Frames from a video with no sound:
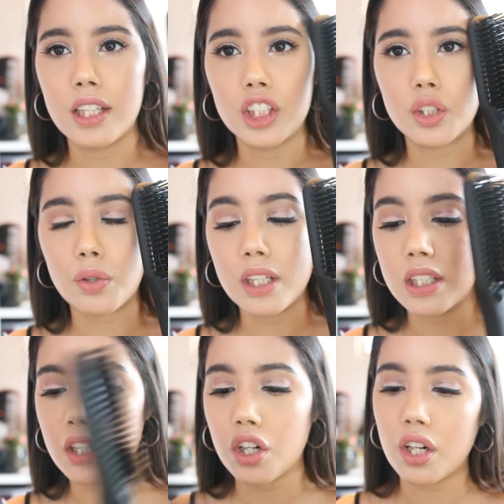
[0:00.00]

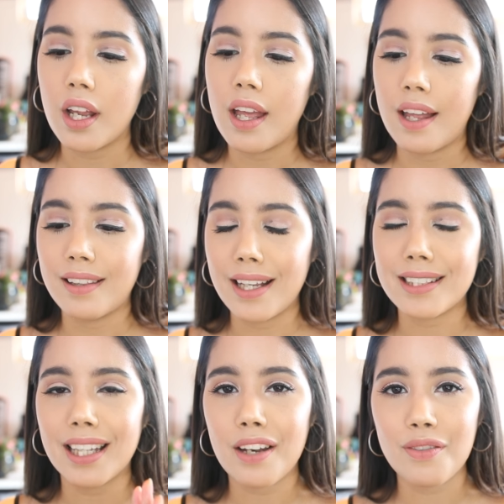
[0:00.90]
straightener
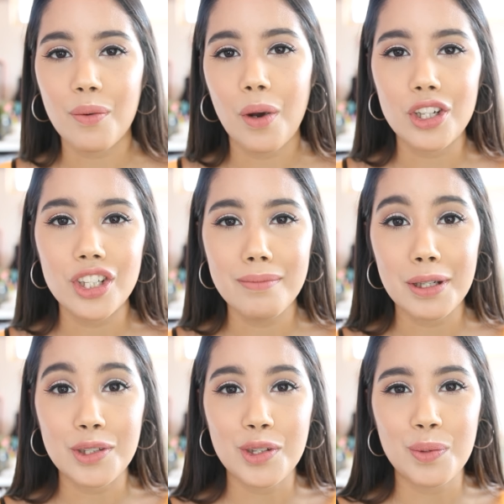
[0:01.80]
thanks again for watching
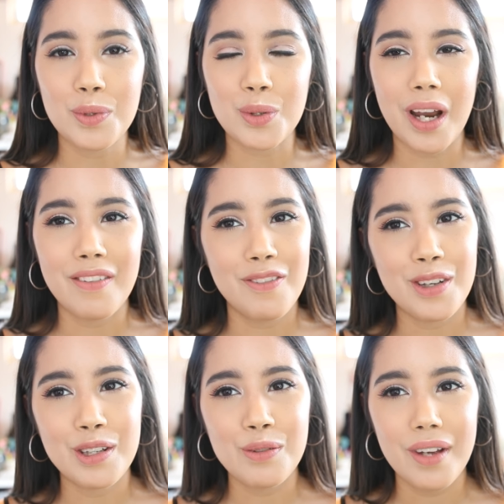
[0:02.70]
make sure to subscribe if
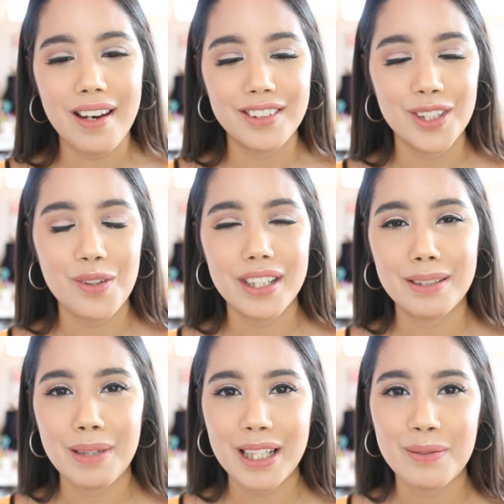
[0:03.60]
you're new and I'll see you
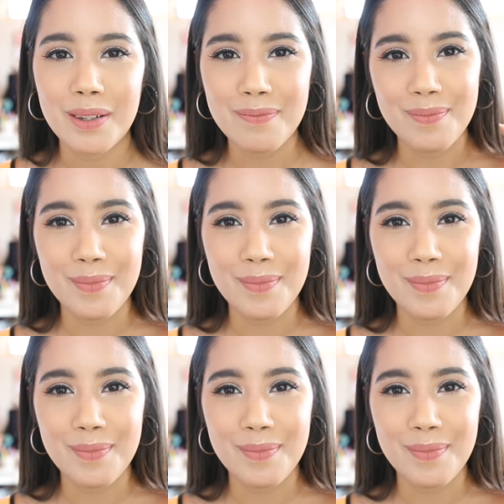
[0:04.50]
guys in the next one